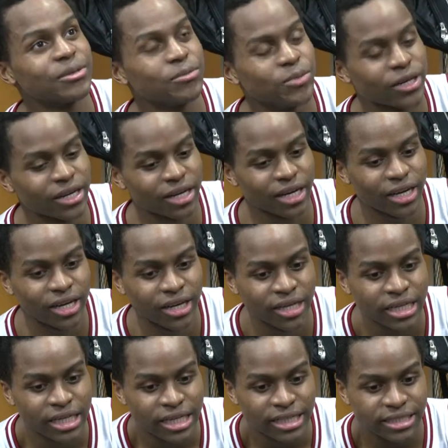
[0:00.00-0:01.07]
But
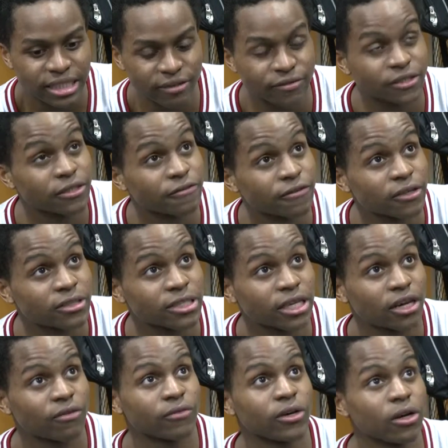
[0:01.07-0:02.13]
definitely in the first
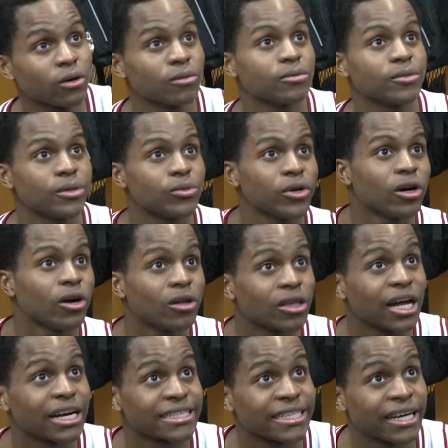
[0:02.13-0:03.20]
half. We all
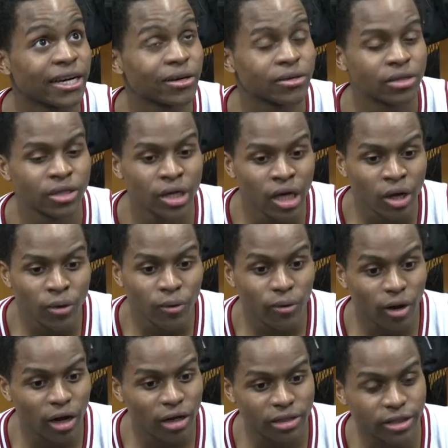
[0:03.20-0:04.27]
locked down.
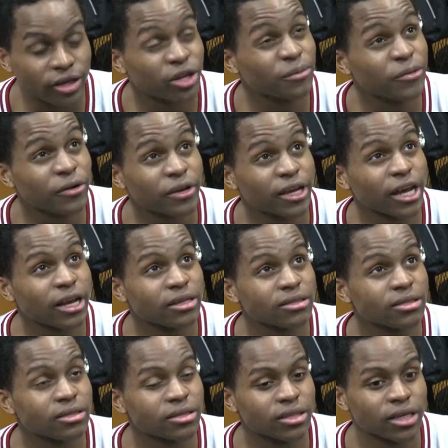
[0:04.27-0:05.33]
We're all out there
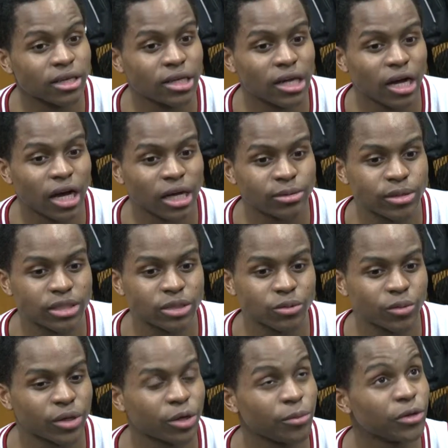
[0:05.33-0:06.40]
communicating. And especially
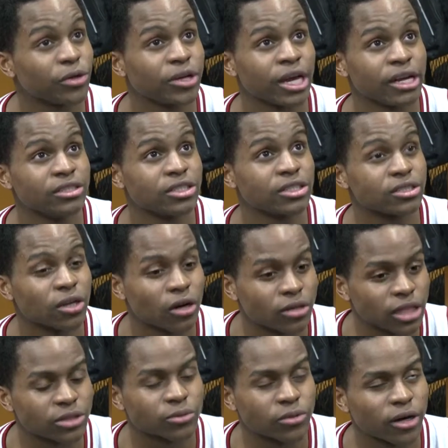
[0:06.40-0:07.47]
when we communicate and just talk,
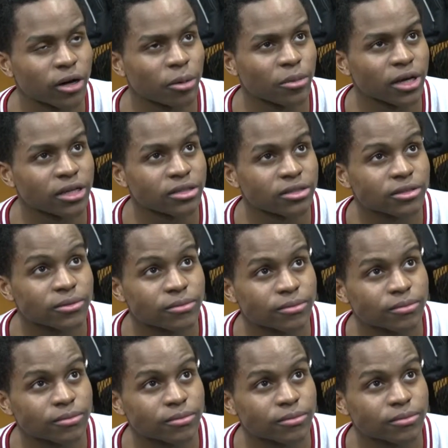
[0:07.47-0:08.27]
that's when we're at our best.